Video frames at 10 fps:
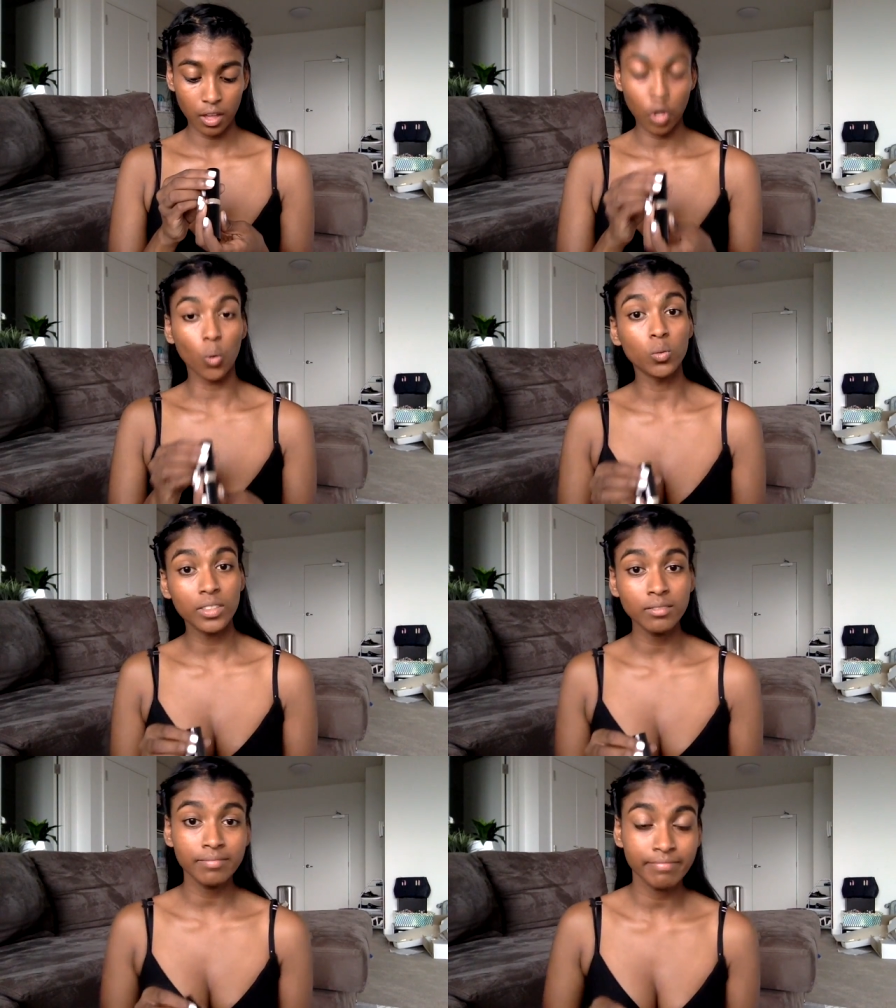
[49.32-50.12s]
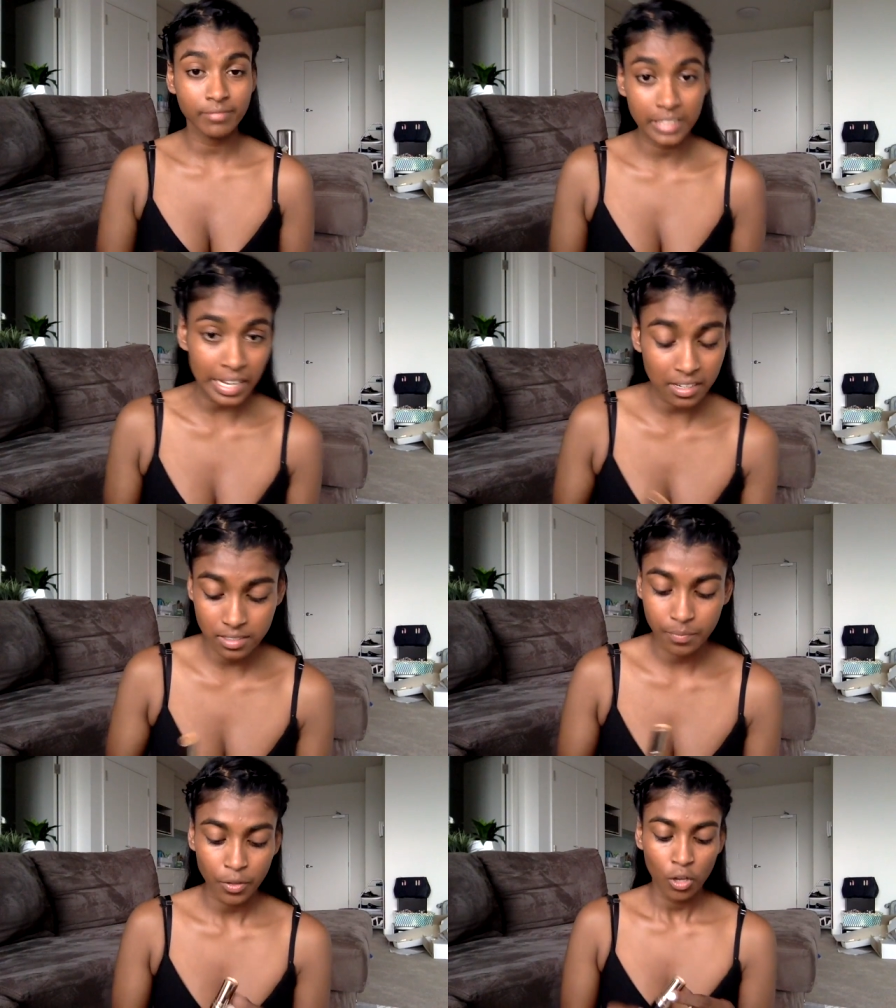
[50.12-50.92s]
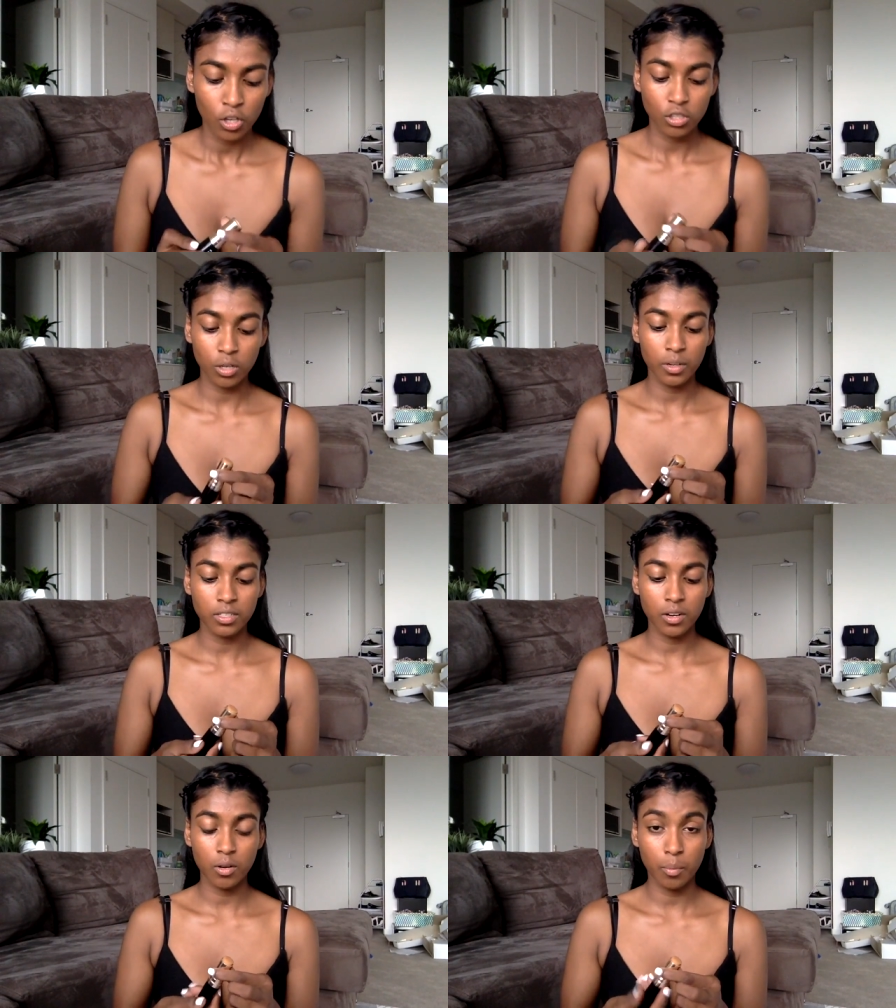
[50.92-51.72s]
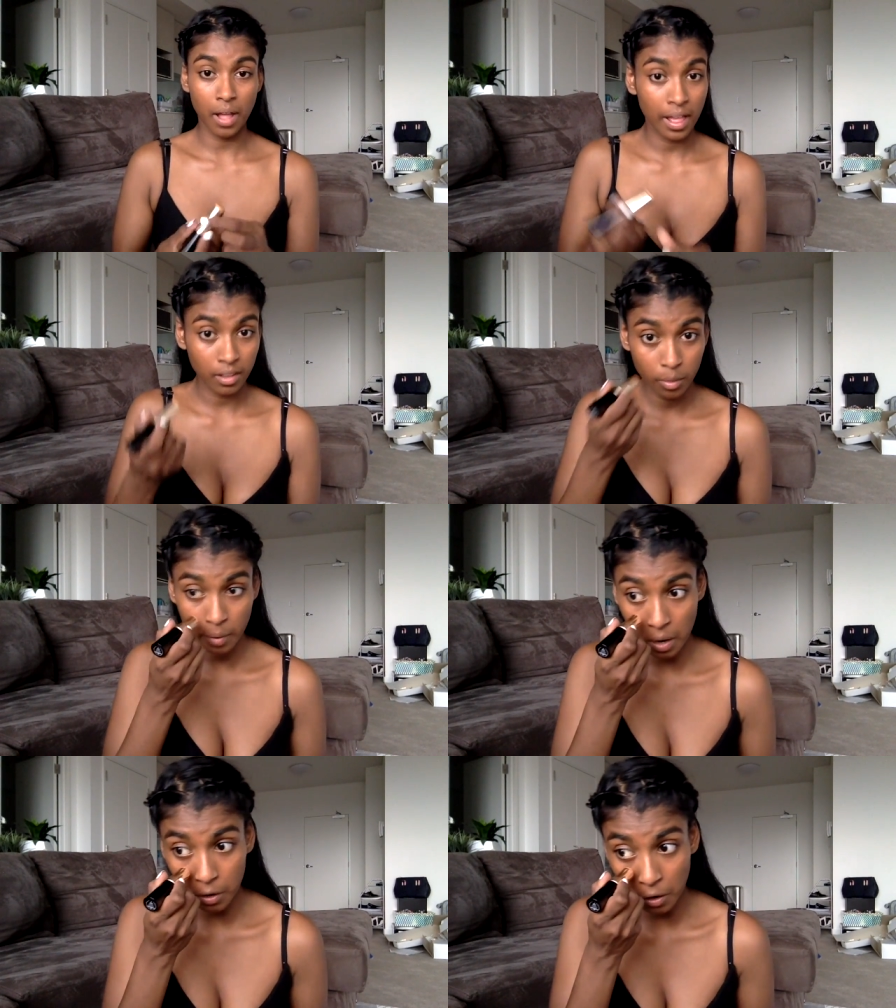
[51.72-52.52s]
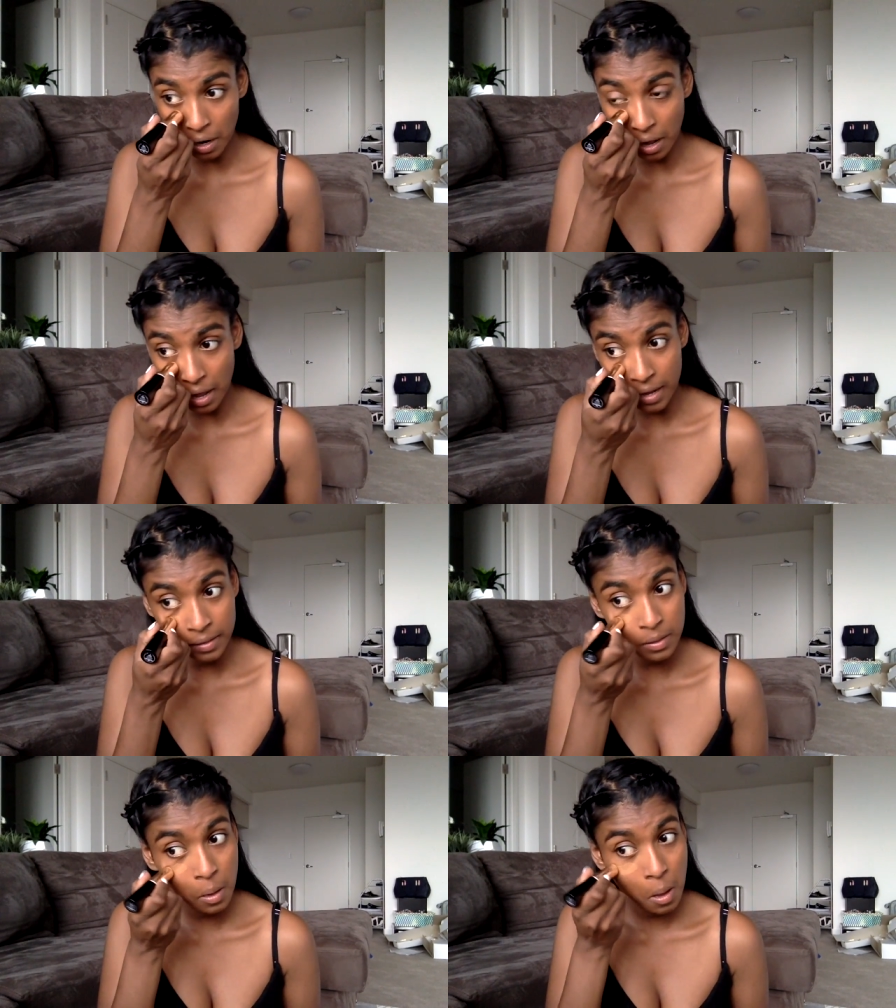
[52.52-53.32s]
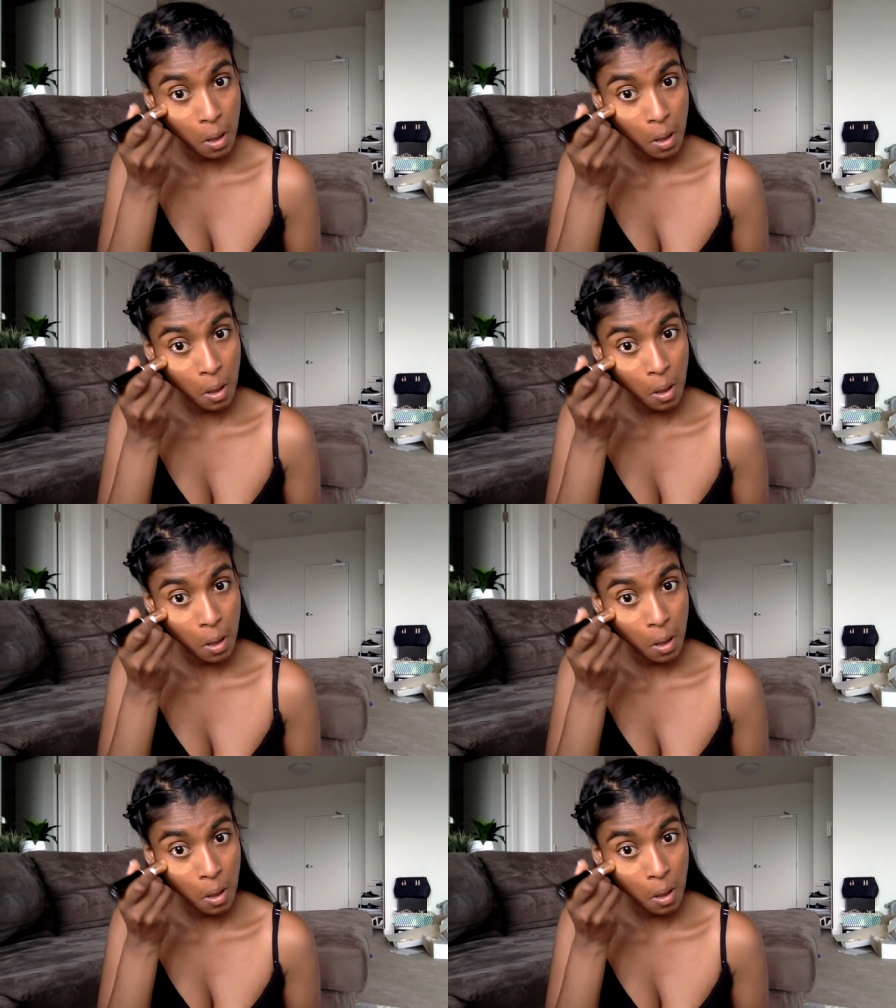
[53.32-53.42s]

Golden Six. So we're just going to apply a little bit under our eyes,